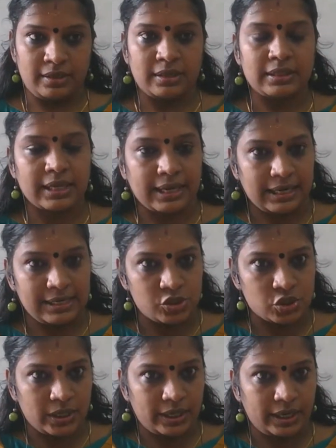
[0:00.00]
The
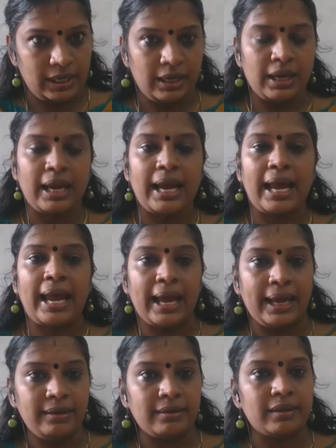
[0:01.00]
cultural
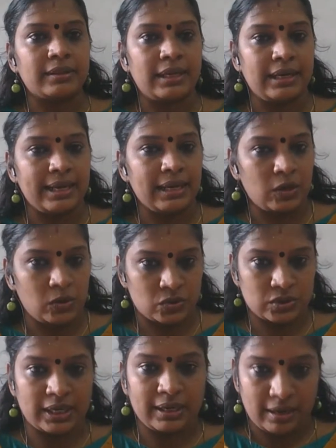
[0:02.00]
and the
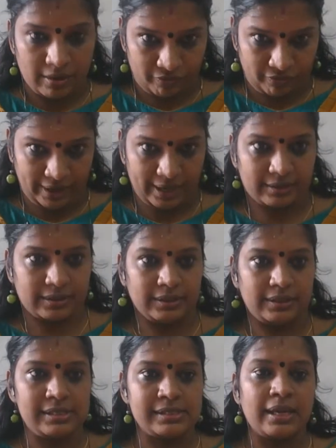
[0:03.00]
linguistic
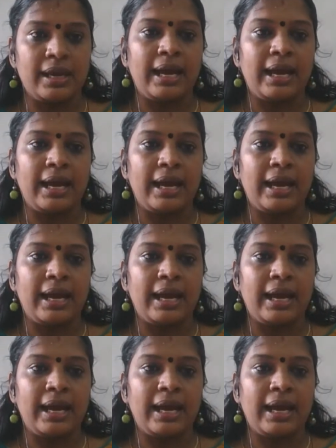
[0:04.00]
factors